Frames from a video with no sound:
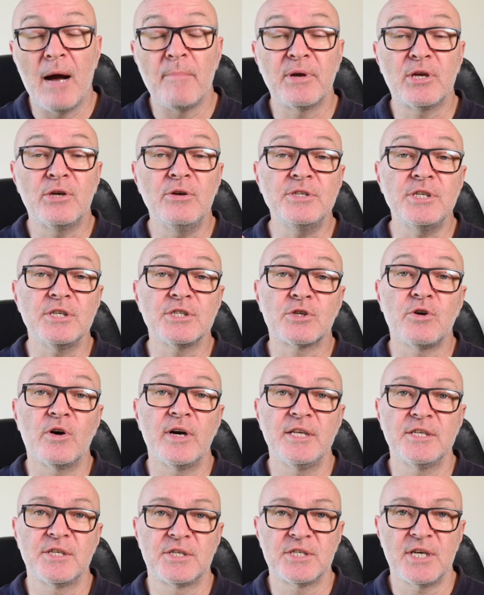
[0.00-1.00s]
because it's got
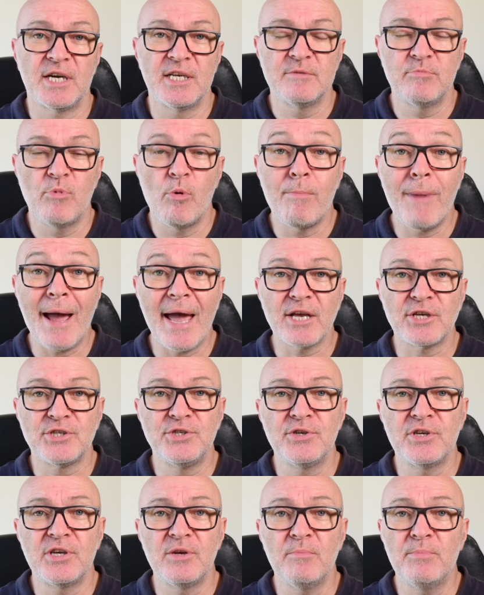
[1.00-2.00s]
interchangeable backs,
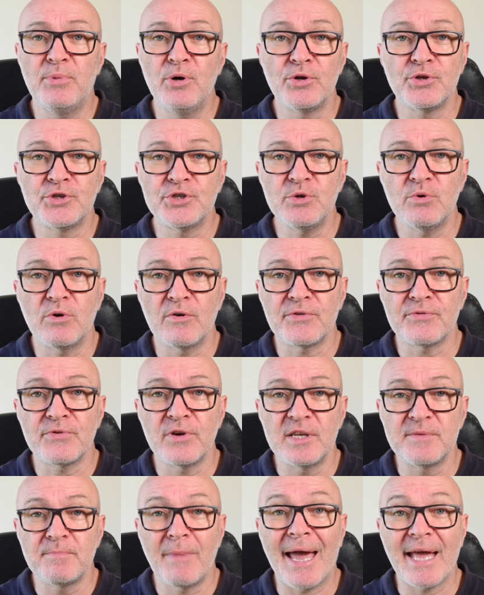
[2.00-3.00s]
you can put 2 or
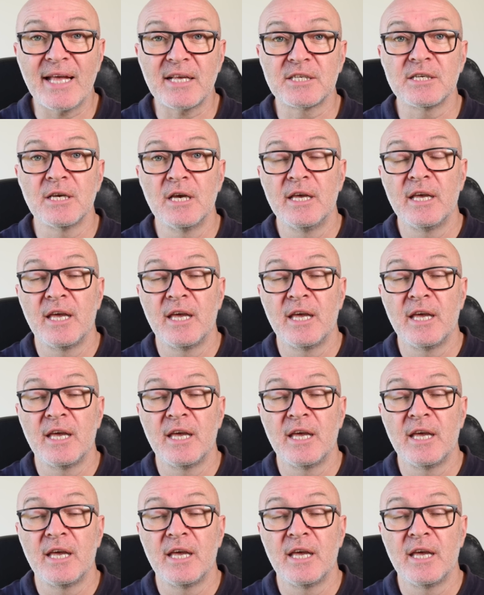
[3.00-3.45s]
3 backs